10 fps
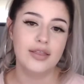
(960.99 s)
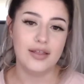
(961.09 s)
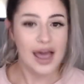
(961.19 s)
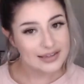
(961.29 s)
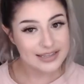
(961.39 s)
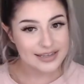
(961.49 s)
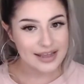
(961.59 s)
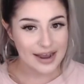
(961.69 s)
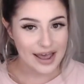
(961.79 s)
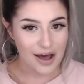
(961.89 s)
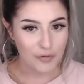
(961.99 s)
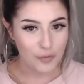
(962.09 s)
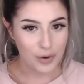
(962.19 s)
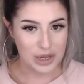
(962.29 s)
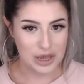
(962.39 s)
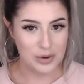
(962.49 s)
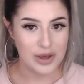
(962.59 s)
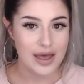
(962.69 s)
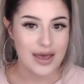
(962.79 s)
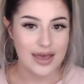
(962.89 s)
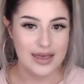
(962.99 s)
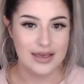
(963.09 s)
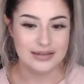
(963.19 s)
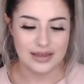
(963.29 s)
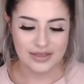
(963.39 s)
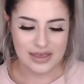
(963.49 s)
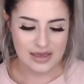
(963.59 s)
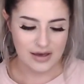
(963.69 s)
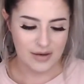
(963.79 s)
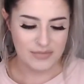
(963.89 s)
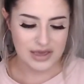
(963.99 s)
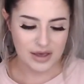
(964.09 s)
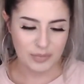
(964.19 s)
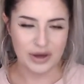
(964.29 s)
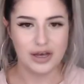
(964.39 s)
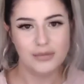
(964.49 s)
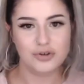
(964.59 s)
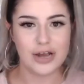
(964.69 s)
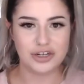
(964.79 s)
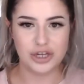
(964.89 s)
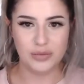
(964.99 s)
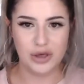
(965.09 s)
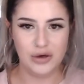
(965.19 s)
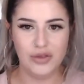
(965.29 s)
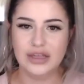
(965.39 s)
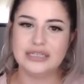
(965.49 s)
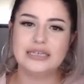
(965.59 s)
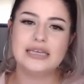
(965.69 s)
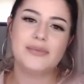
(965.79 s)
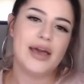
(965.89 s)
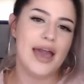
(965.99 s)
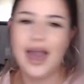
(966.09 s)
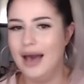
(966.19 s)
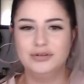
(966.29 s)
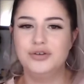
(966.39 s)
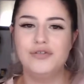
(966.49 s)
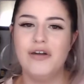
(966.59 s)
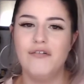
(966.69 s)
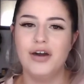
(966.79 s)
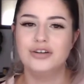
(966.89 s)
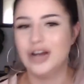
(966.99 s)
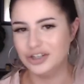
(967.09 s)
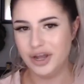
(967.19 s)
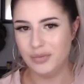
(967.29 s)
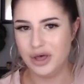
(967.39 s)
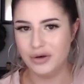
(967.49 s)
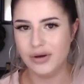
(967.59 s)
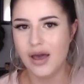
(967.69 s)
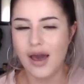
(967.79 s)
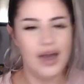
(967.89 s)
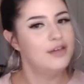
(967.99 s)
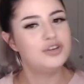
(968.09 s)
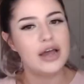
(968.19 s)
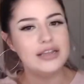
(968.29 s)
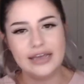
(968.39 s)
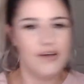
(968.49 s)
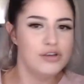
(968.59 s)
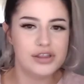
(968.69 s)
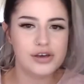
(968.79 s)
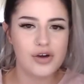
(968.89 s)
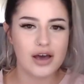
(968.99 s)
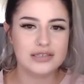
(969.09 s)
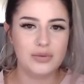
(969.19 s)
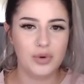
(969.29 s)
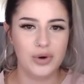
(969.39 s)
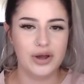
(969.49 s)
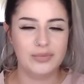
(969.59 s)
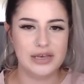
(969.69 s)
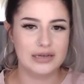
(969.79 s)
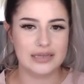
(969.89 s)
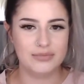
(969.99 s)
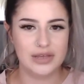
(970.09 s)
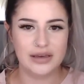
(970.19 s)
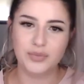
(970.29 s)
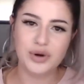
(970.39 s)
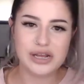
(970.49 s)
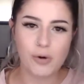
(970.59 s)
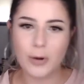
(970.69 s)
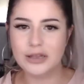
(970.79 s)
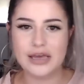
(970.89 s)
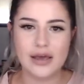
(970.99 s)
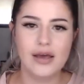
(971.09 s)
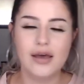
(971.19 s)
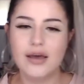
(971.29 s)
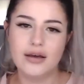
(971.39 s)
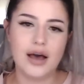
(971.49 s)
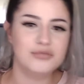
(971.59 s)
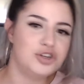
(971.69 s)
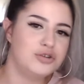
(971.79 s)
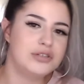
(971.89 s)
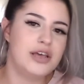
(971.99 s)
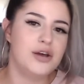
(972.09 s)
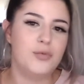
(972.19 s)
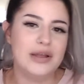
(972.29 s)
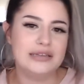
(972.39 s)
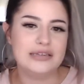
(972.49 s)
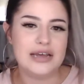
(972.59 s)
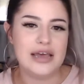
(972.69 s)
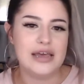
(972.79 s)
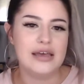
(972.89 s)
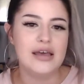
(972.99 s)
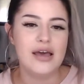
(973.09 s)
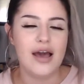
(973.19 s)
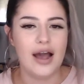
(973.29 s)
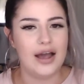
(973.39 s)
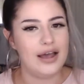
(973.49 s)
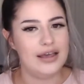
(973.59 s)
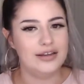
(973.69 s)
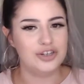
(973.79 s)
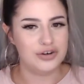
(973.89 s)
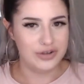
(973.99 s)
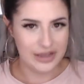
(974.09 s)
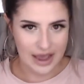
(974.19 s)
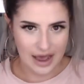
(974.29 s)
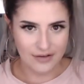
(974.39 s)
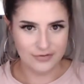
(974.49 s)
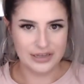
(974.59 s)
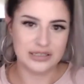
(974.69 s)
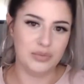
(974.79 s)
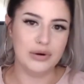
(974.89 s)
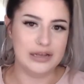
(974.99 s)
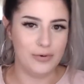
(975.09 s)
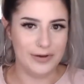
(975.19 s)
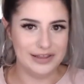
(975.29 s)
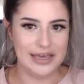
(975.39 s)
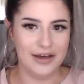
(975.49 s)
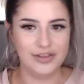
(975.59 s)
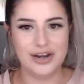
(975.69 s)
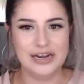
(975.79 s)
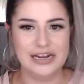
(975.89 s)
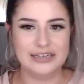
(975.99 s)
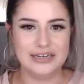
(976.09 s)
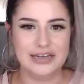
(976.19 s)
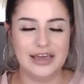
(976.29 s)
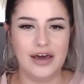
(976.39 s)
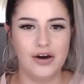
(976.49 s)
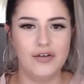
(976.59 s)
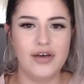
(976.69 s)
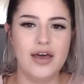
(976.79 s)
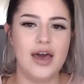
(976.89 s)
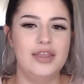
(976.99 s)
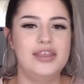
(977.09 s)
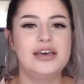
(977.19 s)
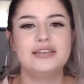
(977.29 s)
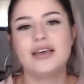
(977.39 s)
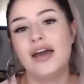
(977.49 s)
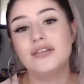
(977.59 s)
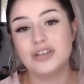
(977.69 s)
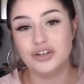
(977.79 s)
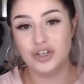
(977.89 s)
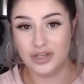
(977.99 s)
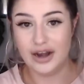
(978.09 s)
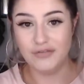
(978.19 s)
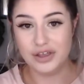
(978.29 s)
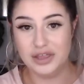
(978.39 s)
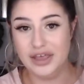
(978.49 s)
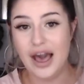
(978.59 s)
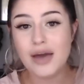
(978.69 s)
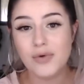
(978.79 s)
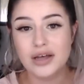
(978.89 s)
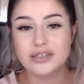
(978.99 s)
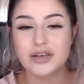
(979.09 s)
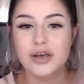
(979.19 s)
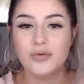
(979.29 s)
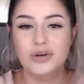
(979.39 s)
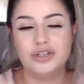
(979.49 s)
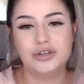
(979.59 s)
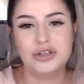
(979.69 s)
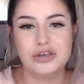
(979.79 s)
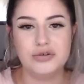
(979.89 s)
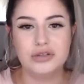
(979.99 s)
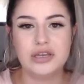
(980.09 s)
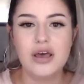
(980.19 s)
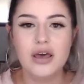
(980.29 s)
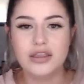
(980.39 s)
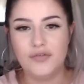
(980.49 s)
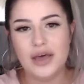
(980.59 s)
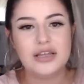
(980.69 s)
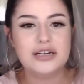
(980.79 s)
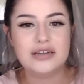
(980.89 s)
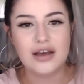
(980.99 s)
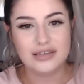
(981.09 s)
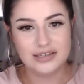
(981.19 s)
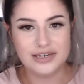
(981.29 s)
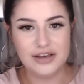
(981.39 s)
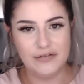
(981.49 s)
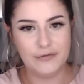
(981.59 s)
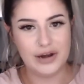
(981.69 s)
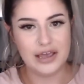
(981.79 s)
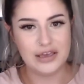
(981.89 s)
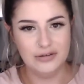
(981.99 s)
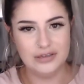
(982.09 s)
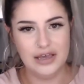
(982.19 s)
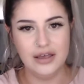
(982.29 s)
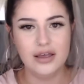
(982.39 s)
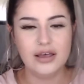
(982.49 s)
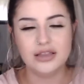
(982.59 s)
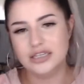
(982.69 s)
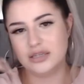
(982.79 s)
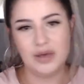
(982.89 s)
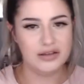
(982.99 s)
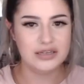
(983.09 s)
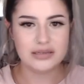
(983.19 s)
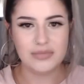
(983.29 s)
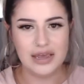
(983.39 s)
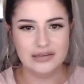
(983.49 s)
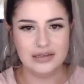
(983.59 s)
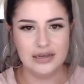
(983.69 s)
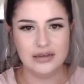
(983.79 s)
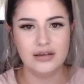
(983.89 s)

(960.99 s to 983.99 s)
last thing that I have for you is the Amika Perk Up Dry Shampoo. This is like my absolute favorite dry shampoo. I have tried like everything across the board because I'm like pretty oily. Come Tuesday or Wednesday, I generally have like some pretty oily hair that I need to take care of. And this kind of touches on everything that I want, which includes the fact that it's not stiff when I use it. The smell is amazing.